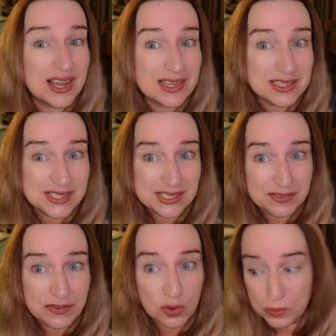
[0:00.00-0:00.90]
I can see the
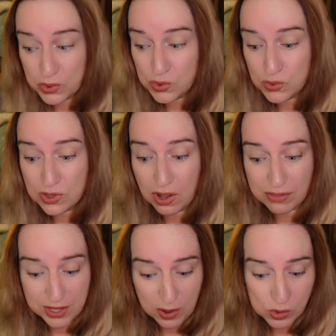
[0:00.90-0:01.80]
full moon
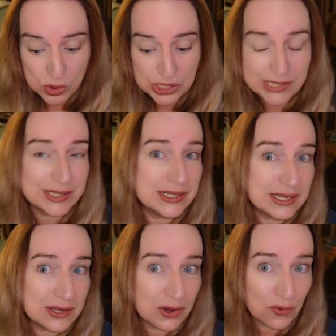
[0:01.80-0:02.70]
on the
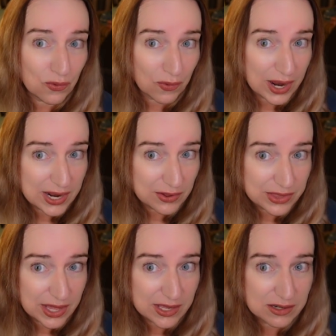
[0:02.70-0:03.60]
ocean right out
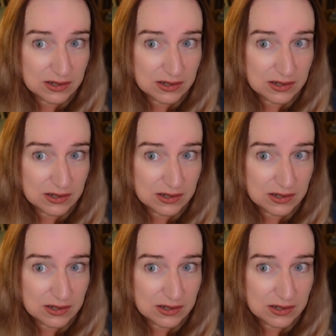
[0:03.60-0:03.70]
that,